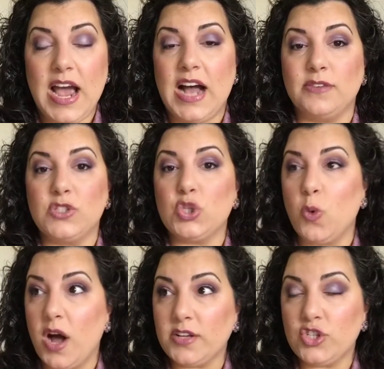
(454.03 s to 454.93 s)
I've
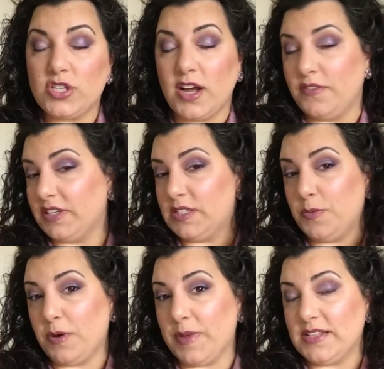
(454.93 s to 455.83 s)
swatched, I've
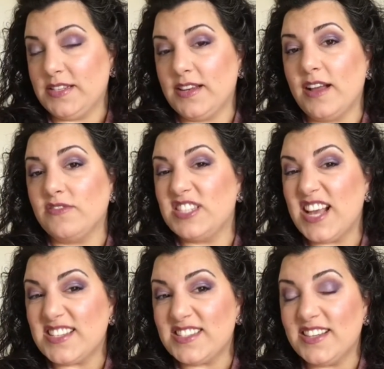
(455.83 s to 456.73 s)
experimented, I've
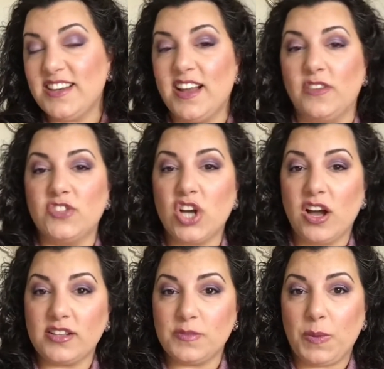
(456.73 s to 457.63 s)
tested, I've
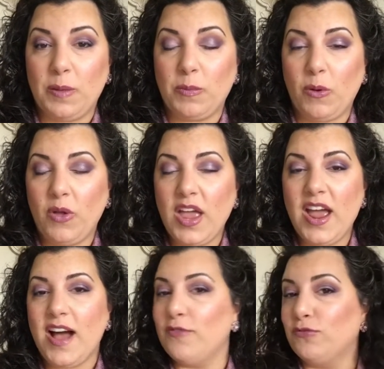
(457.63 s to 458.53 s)
talked to people,
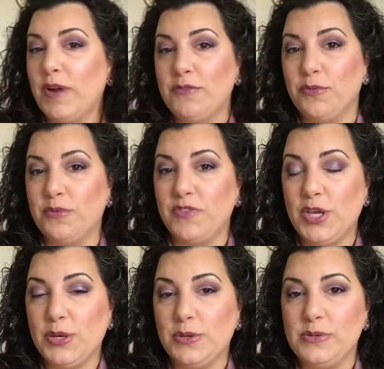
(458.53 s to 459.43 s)
I've read
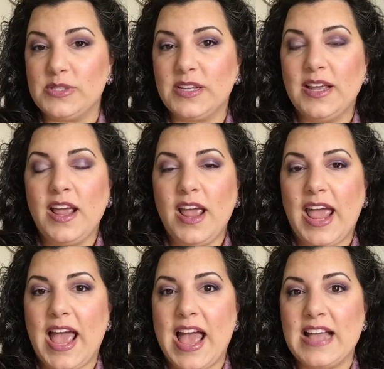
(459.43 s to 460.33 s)
reviews,
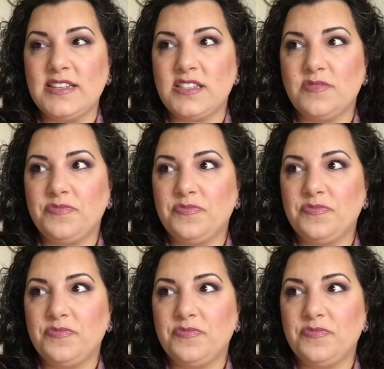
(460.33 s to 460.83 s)
and